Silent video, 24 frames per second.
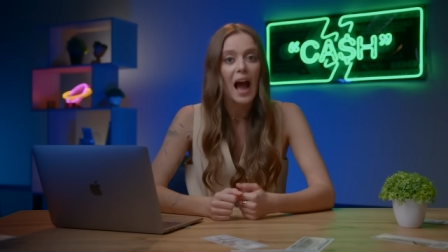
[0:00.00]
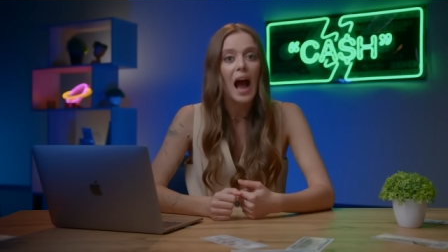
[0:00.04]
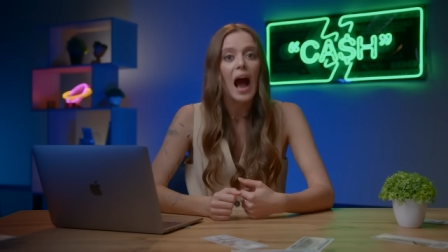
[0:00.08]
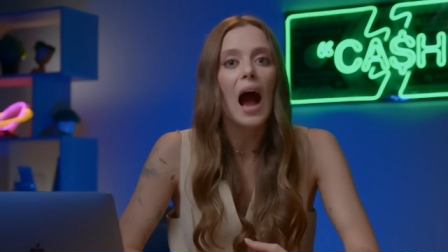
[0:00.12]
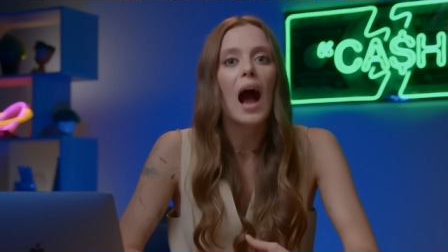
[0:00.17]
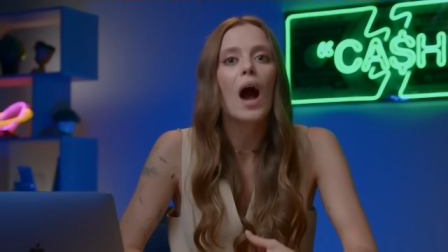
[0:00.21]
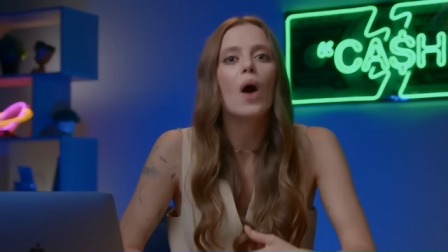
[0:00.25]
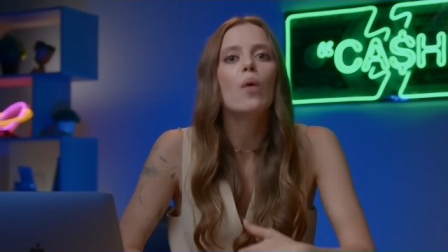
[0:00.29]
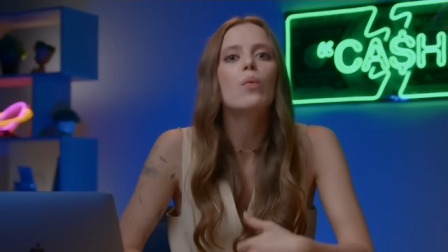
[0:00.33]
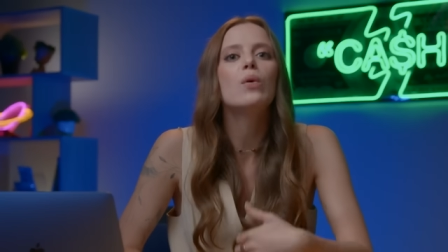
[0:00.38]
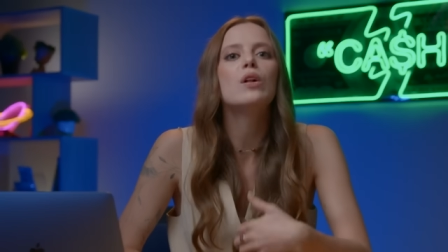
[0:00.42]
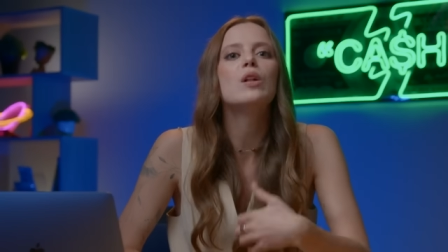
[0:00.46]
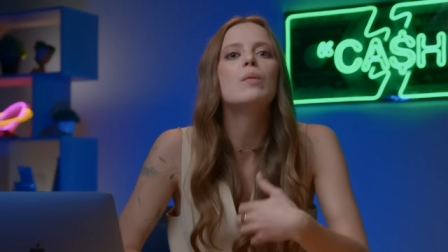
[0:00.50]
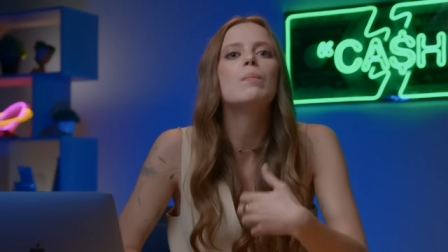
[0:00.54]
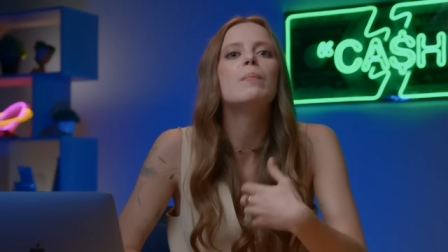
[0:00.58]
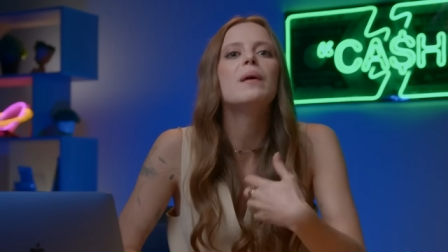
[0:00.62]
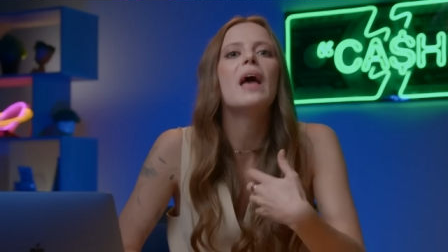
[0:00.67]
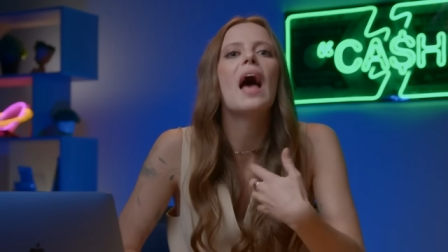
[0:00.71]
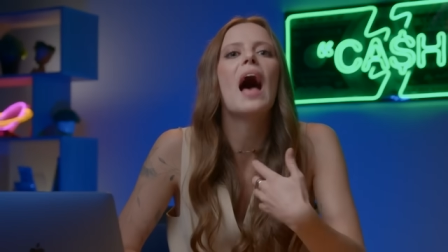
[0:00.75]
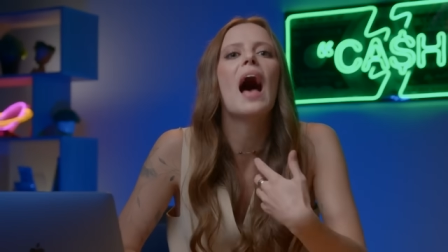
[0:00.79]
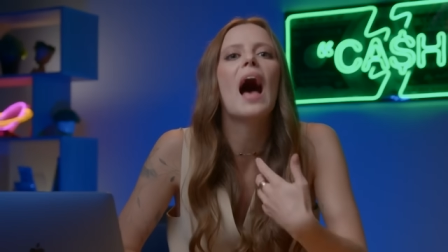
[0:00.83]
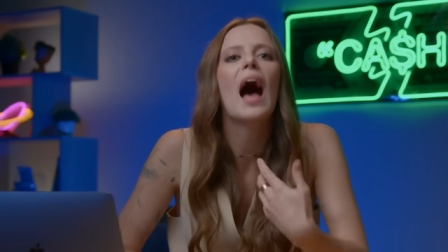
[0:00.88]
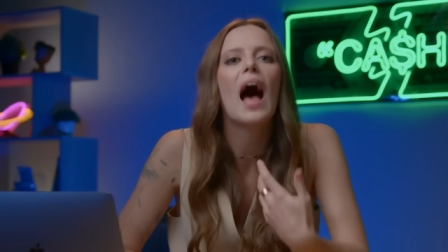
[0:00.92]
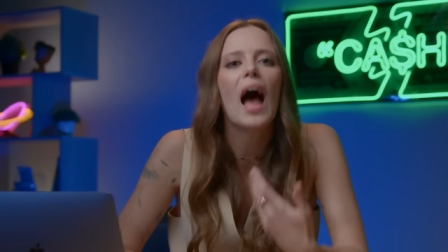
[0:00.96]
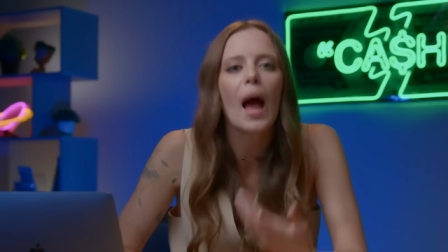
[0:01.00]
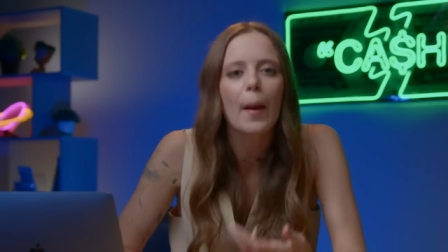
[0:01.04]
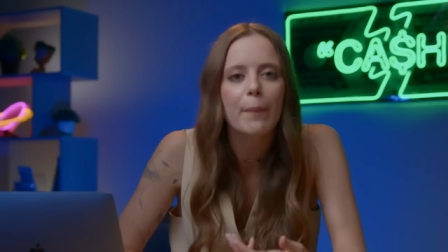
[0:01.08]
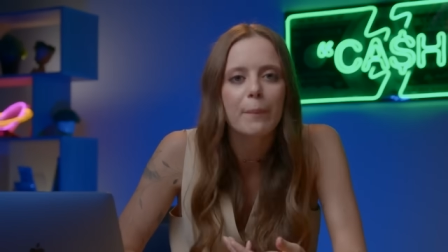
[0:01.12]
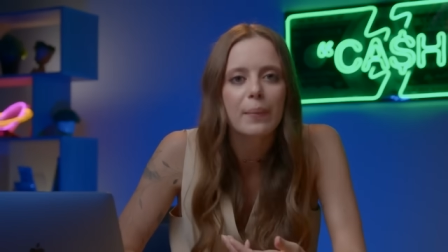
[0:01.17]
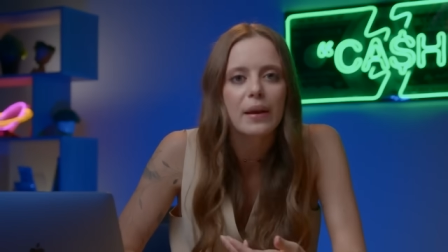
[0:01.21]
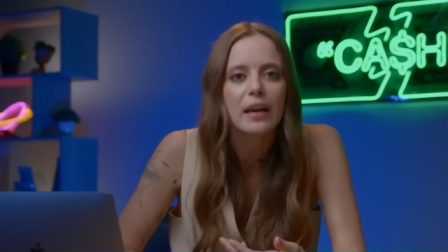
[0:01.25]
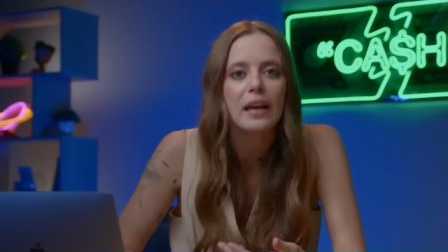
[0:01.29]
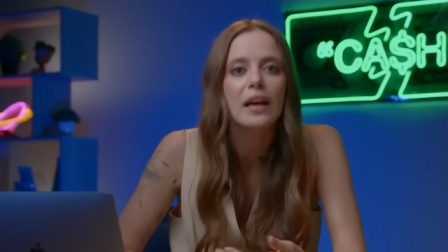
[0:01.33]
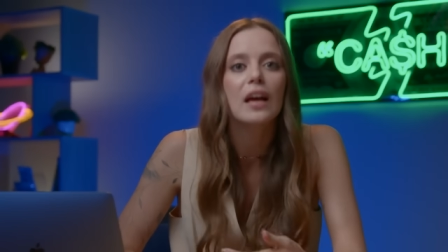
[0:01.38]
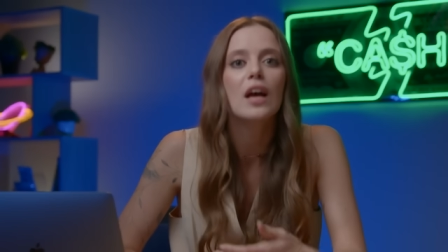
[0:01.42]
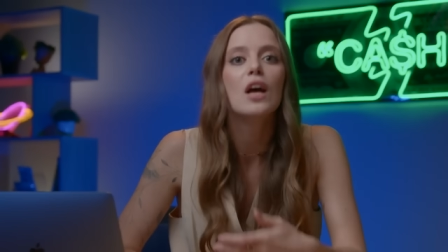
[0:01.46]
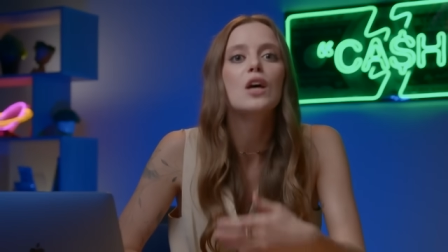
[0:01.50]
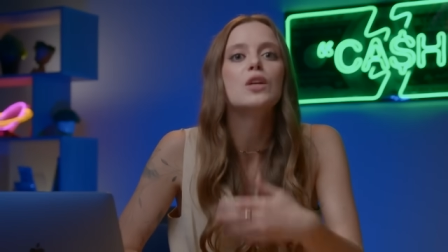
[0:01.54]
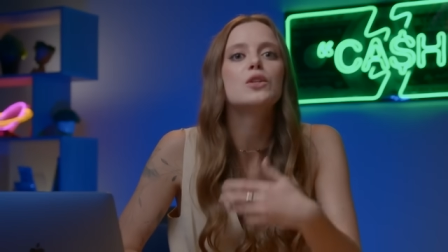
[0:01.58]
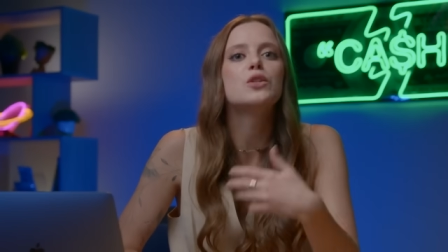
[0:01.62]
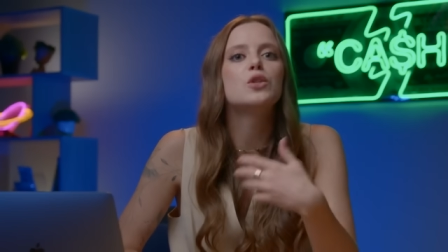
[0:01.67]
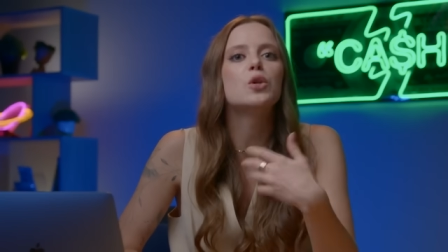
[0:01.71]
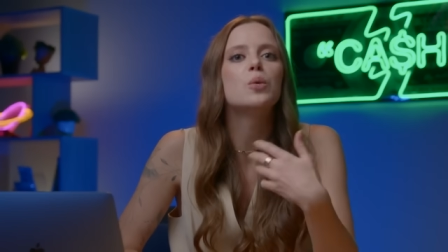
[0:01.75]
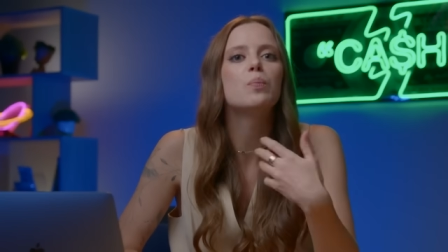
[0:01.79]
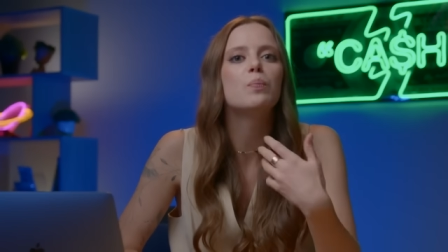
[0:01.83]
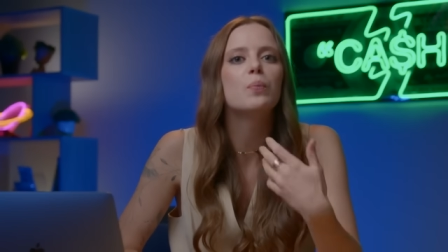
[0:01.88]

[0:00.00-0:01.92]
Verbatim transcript: I will be happy to